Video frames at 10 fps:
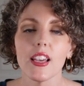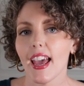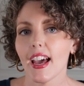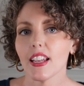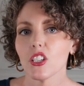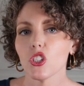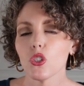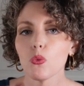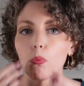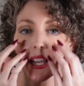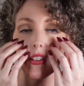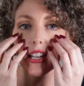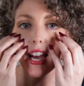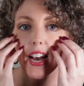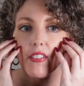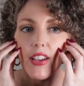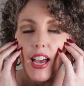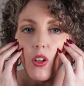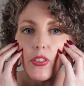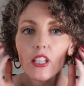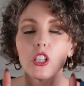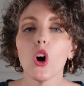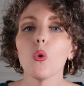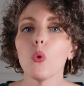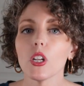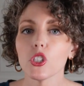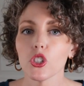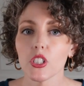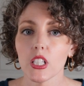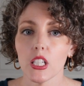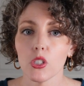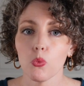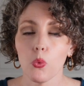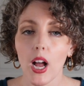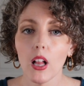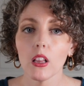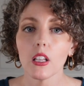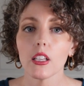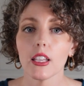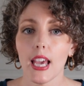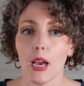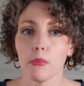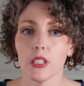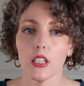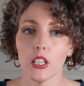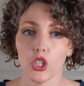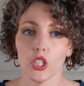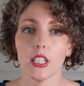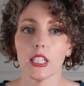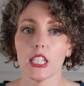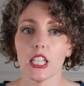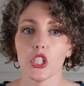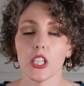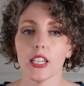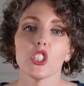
and you might even have a healthy glow once your skin is well kept in good condition.